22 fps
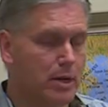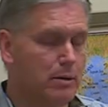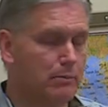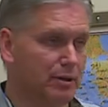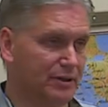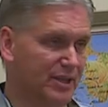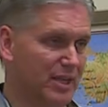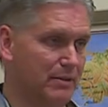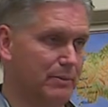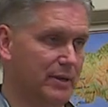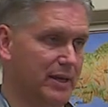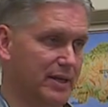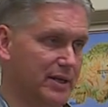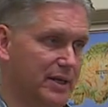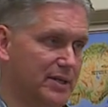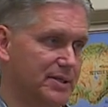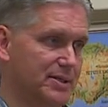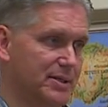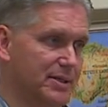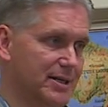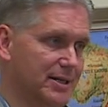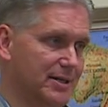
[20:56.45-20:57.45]
But they mean
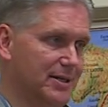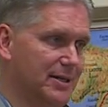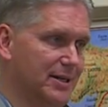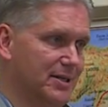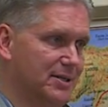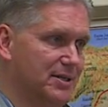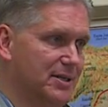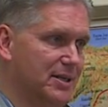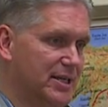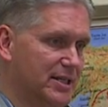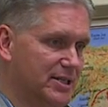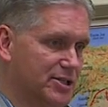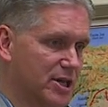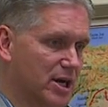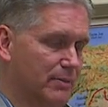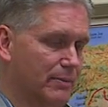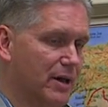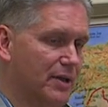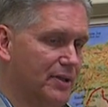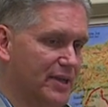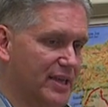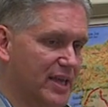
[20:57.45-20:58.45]
he's talking
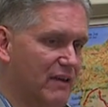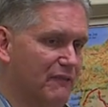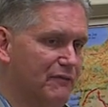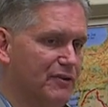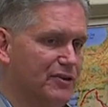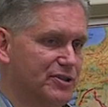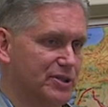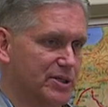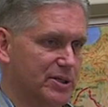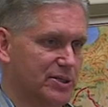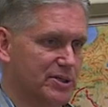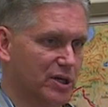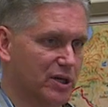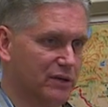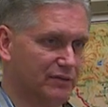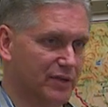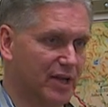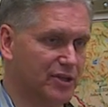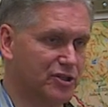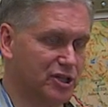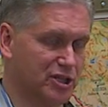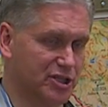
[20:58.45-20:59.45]
about the emphasis of
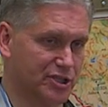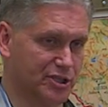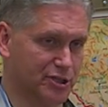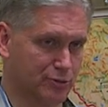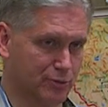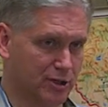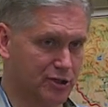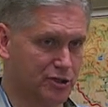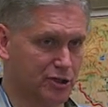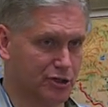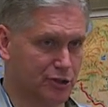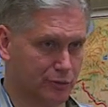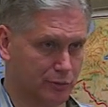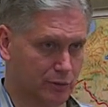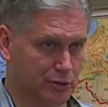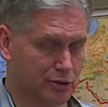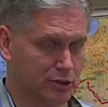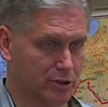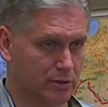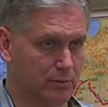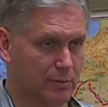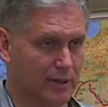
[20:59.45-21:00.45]
not just the streets of
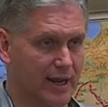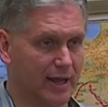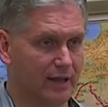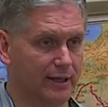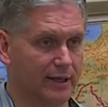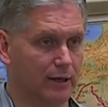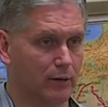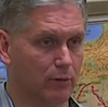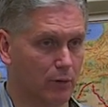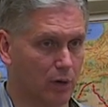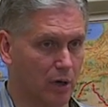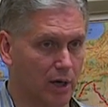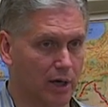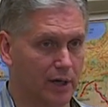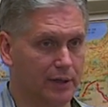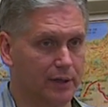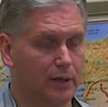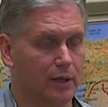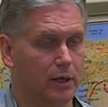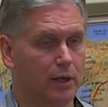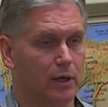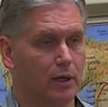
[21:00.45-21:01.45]
Jerusalem, but how later
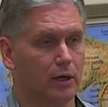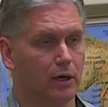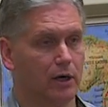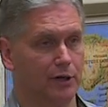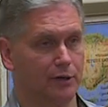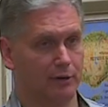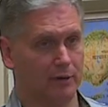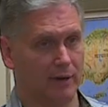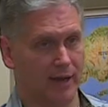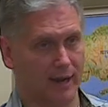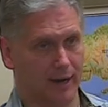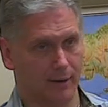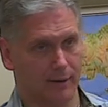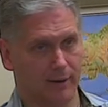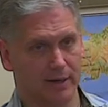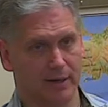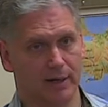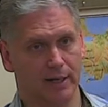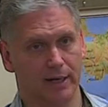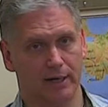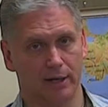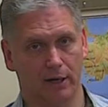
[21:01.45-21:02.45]
on, under
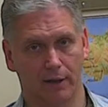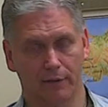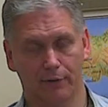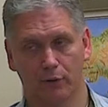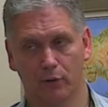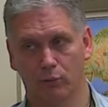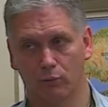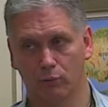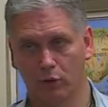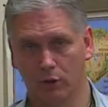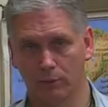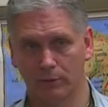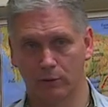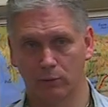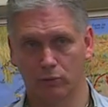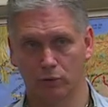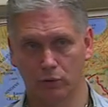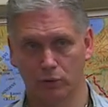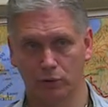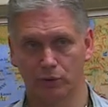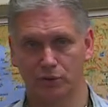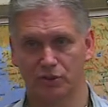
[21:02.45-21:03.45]
Herod and other Roman
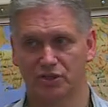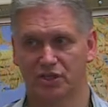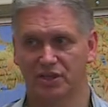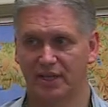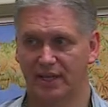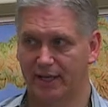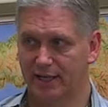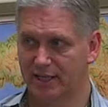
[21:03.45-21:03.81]
rulers, they